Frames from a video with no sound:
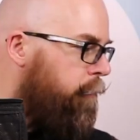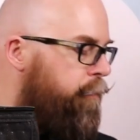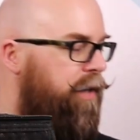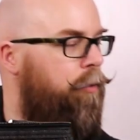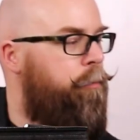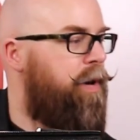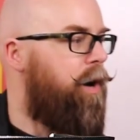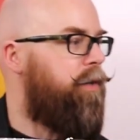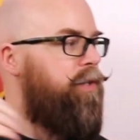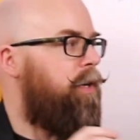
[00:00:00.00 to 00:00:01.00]
bigger
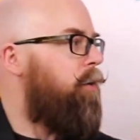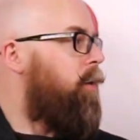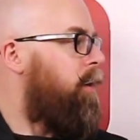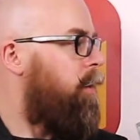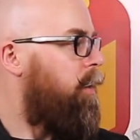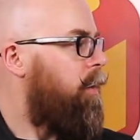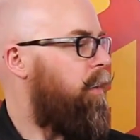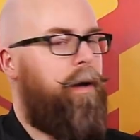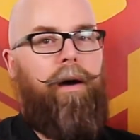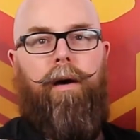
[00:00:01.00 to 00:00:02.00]
box here.
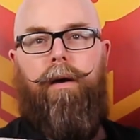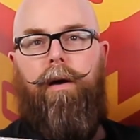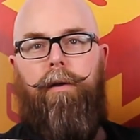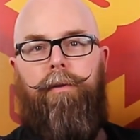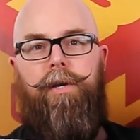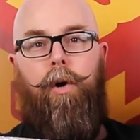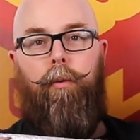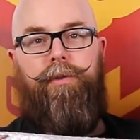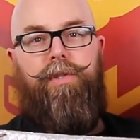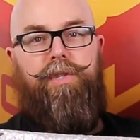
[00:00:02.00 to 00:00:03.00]
The
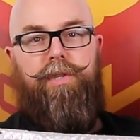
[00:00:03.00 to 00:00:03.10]
Ghosts